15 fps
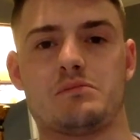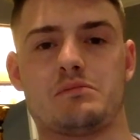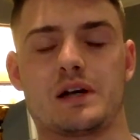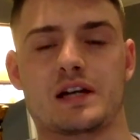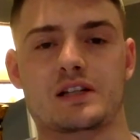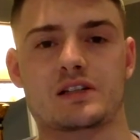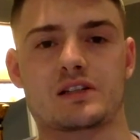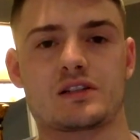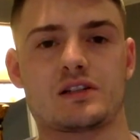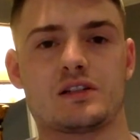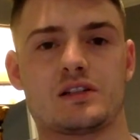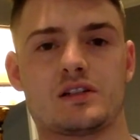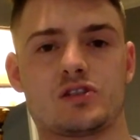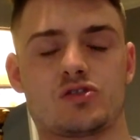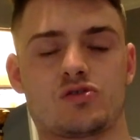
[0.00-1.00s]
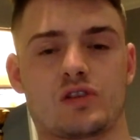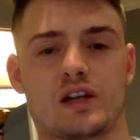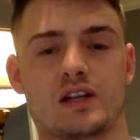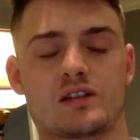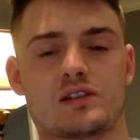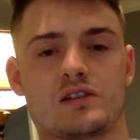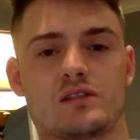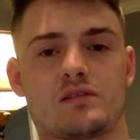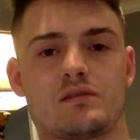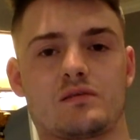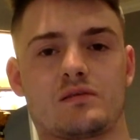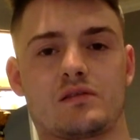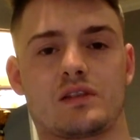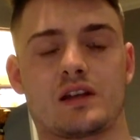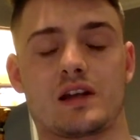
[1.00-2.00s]
best strengths
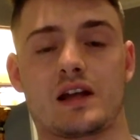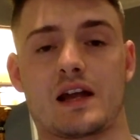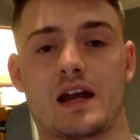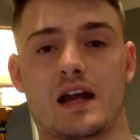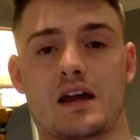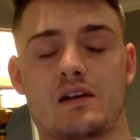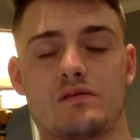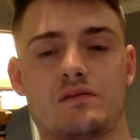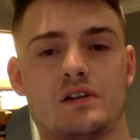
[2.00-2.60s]
that I have